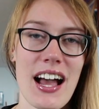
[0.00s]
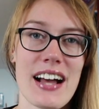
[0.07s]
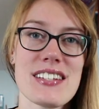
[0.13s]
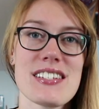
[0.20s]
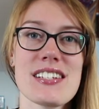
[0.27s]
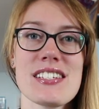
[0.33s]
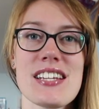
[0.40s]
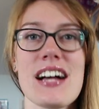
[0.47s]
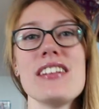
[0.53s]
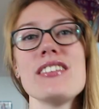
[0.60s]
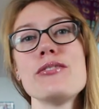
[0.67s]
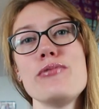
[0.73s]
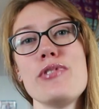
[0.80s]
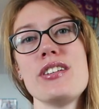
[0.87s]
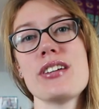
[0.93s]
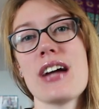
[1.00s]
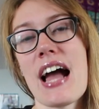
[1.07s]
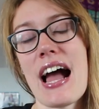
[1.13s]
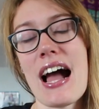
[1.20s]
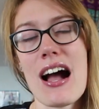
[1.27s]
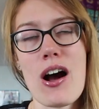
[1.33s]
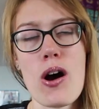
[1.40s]
and to tell the reader
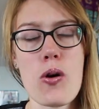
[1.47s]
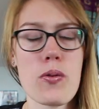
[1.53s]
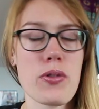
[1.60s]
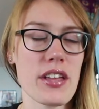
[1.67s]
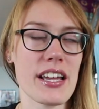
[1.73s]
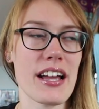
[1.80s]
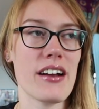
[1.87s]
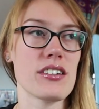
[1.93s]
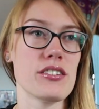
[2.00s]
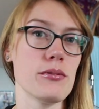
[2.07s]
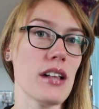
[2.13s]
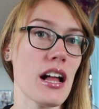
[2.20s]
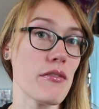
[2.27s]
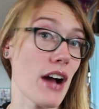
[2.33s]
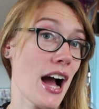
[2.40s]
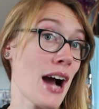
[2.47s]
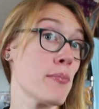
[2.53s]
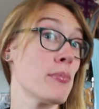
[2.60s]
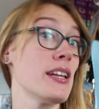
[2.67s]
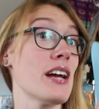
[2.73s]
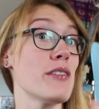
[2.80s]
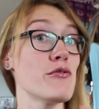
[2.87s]
how the character will have a
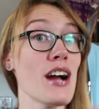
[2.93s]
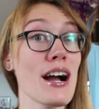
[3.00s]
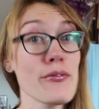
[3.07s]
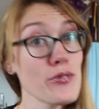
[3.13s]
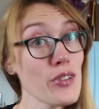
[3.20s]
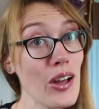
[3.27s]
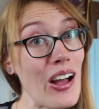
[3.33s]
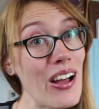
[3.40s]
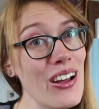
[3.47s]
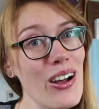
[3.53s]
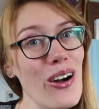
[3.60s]
happily ever after,